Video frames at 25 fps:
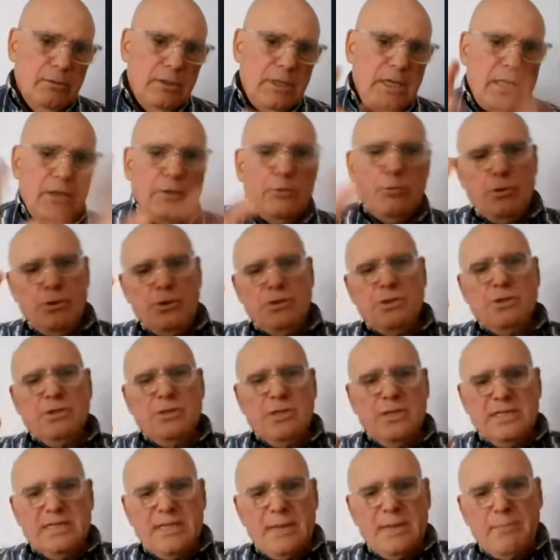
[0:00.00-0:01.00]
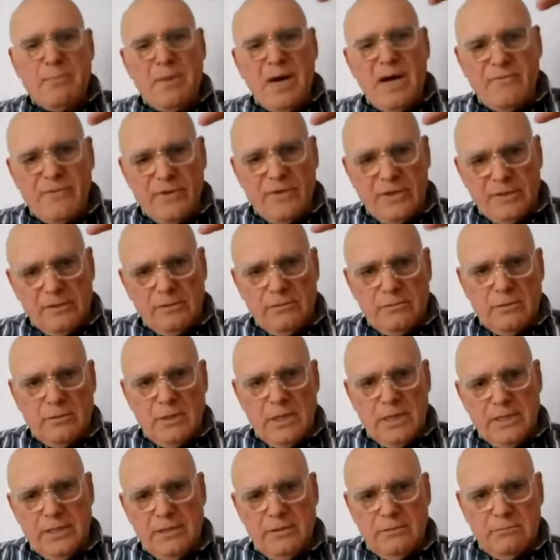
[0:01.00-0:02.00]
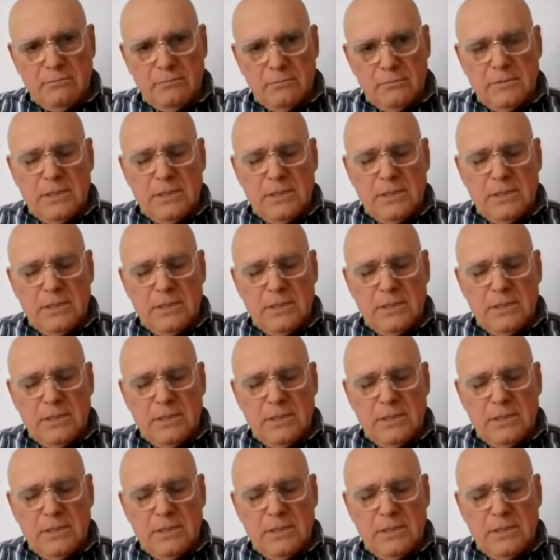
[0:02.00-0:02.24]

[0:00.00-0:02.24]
In other words, it's above it, right?